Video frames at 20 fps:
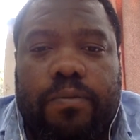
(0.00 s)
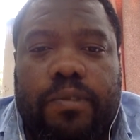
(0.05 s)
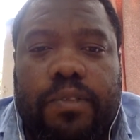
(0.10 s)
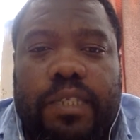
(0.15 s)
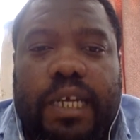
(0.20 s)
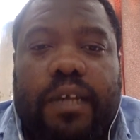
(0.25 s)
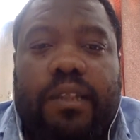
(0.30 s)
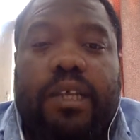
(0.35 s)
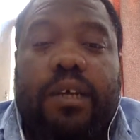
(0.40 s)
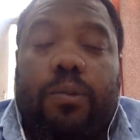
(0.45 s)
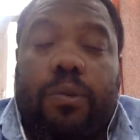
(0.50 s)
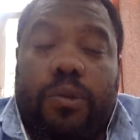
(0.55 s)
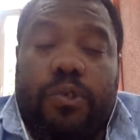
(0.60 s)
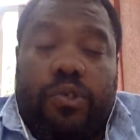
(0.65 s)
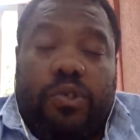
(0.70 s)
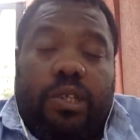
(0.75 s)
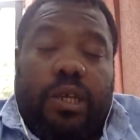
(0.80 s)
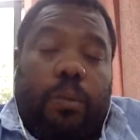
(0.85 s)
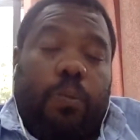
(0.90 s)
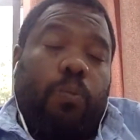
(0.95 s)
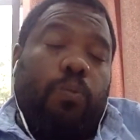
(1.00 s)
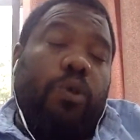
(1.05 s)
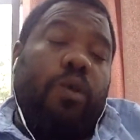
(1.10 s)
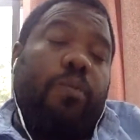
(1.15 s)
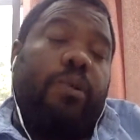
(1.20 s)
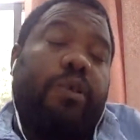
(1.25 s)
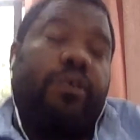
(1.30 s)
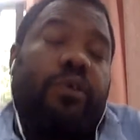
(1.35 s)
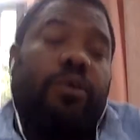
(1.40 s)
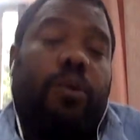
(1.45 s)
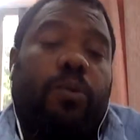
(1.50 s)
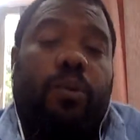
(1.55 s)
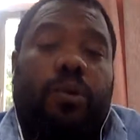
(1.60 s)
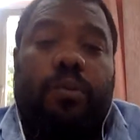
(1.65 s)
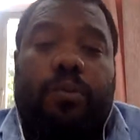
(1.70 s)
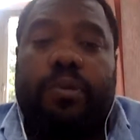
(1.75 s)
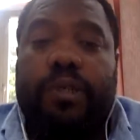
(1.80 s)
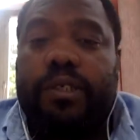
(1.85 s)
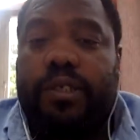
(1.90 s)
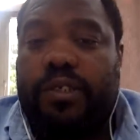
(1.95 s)
Now, there were some women who were
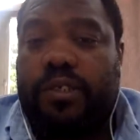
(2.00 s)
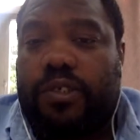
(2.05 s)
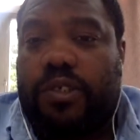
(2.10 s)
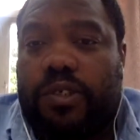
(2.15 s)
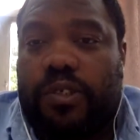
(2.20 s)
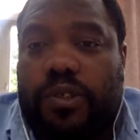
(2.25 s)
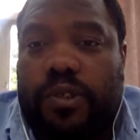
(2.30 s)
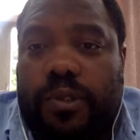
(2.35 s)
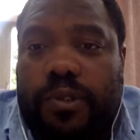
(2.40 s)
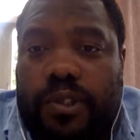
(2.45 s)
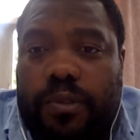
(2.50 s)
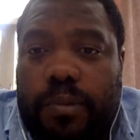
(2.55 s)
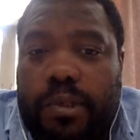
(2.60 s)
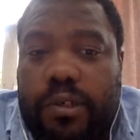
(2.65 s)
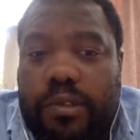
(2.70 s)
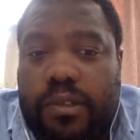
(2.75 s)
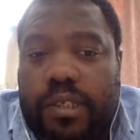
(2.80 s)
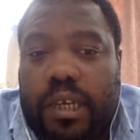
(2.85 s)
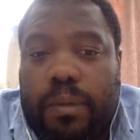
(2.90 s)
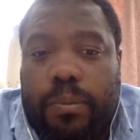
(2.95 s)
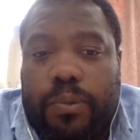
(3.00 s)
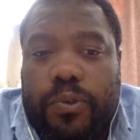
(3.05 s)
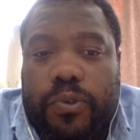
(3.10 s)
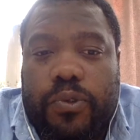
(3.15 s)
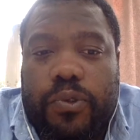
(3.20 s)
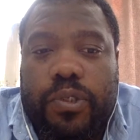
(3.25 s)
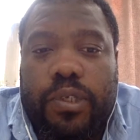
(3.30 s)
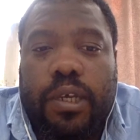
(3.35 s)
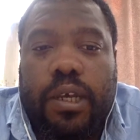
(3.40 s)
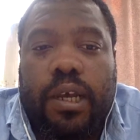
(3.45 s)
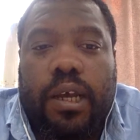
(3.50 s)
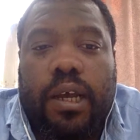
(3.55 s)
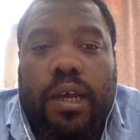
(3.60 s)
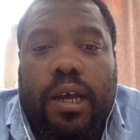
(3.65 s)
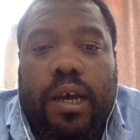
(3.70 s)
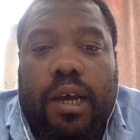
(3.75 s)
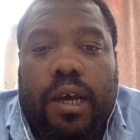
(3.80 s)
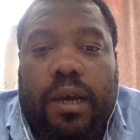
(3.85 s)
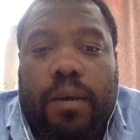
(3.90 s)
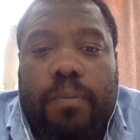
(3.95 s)
priestesses in the Sumerian temples.
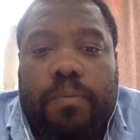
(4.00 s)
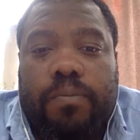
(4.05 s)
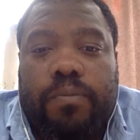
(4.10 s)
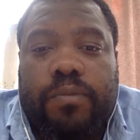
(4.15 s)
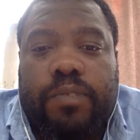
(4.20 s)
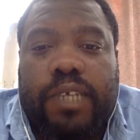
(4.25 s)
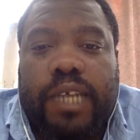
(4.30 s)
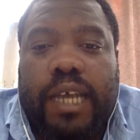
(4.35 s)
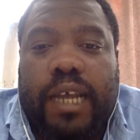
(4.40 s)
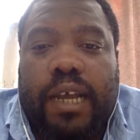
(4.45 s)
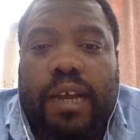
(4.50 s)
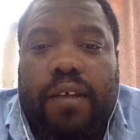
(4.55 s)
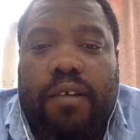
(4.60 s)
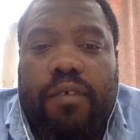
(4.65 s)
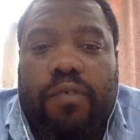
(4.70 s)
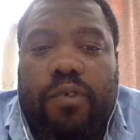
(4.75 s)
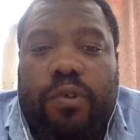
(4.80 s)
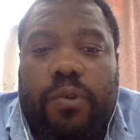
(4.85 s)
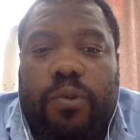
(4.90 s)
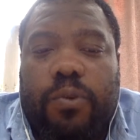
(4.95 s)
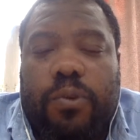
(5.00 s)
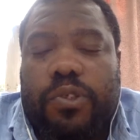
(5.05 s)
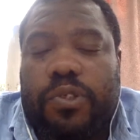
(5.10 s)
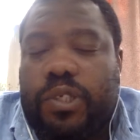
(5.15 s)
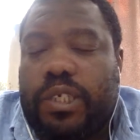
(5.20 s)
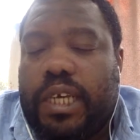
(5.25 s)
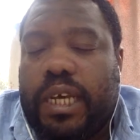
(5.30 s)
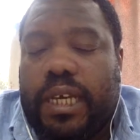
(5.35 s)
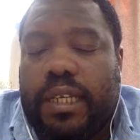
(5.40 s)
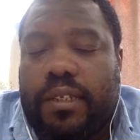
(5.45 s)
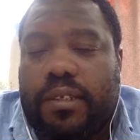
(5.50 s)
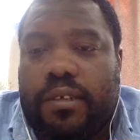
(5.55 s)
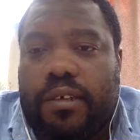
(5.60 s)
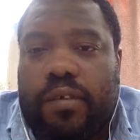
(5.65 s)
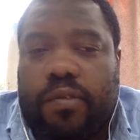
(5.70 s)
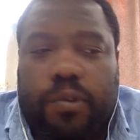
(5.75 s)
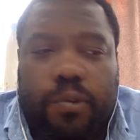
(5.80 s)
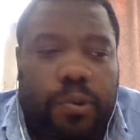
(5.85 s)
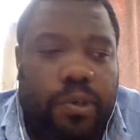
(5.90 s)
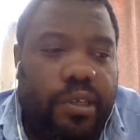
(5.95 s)
Um, However, once again, you
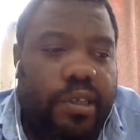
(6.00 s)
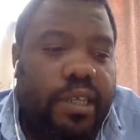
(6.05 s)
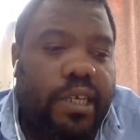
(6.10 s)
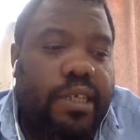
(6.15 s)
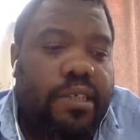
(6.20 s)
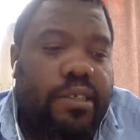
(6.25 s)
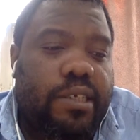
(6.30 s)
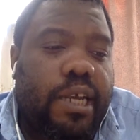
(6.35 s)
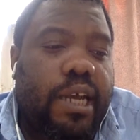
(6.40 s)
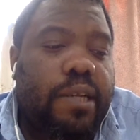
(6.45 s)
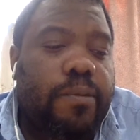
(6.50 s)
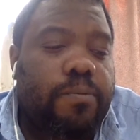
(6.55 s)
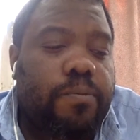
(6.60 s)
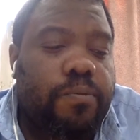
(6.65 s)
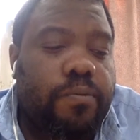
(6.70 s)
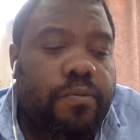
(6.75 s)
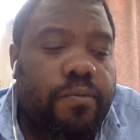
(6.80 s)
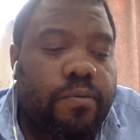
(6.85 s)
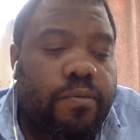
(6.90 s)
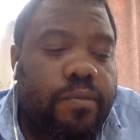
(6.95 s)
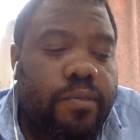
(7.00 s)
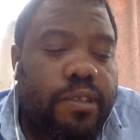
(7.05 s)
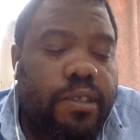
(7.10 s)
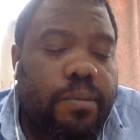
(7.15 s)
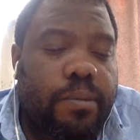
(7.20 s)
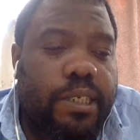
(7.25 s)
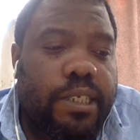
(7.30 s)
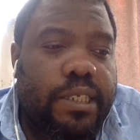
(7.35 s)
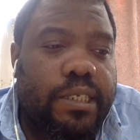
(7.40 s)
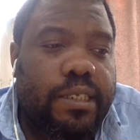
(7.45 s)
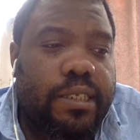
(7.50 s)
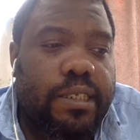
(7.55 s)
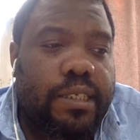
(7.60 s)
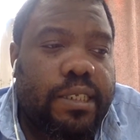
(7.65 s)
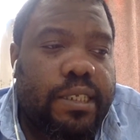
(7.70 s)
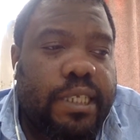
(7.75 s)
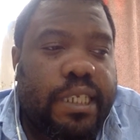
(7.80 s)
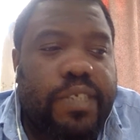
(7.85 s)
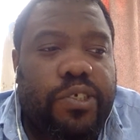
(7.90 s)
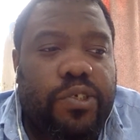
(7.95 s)
have to realize that, in
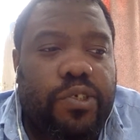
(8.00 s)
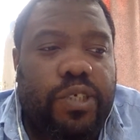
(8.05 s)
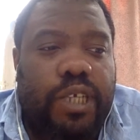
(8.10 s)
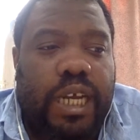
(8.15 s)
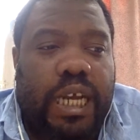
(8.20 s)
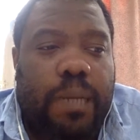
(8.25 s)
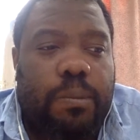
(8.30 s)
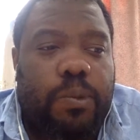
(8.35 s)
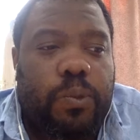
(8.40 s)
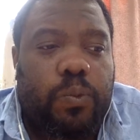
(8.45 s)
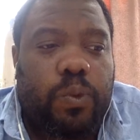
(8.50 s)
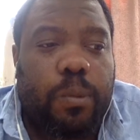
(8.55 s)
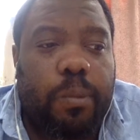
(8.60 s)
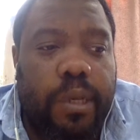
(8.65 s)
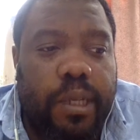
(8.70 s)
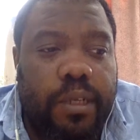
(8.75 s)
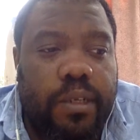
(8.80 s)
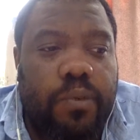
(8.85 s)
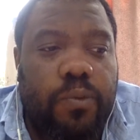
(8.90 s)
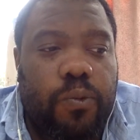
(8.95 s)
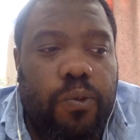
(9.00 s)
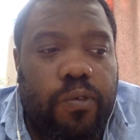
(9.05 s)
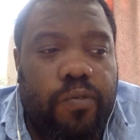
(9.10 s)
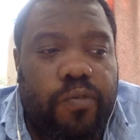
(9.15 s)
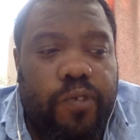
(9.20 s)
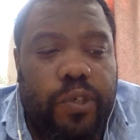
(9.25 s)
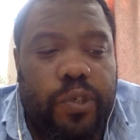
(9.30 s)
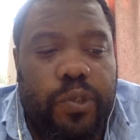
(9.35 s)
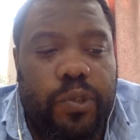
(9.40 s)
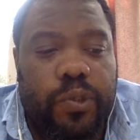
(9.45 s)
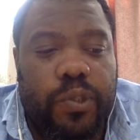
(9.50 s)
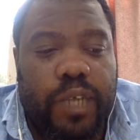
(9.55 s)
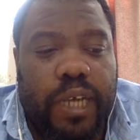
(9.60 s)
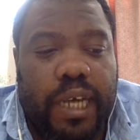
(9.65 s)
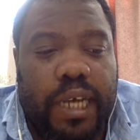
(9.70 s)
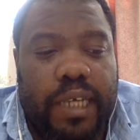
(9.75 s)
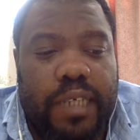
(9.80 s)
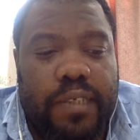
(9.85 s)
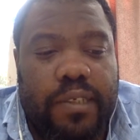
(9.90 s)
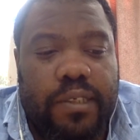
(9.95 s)
ancient times, women were viewed
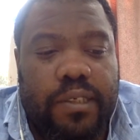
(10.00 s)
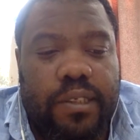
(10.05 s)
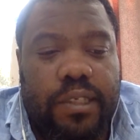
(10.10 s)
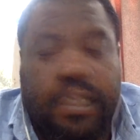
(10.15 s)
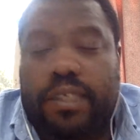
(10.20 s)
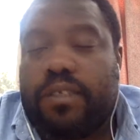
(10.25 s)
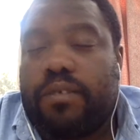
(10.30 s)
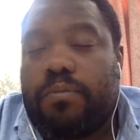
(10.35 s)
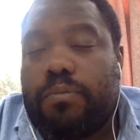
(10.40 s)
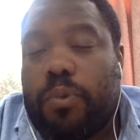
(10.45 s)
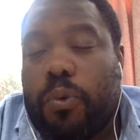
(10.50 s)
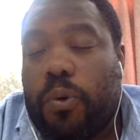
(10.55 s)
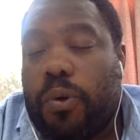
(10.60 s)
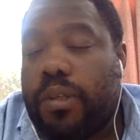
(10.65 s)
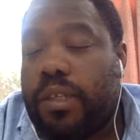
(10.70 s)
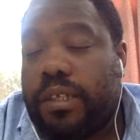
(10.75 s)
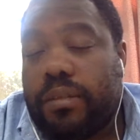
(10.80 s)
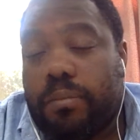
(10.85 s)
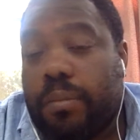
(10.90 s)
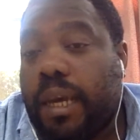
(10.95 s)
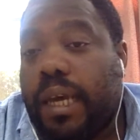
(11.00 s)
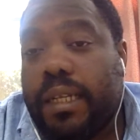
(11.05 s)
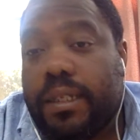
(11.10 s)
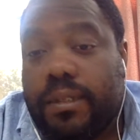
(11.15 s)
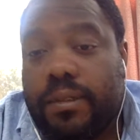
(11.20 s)
as less important than men.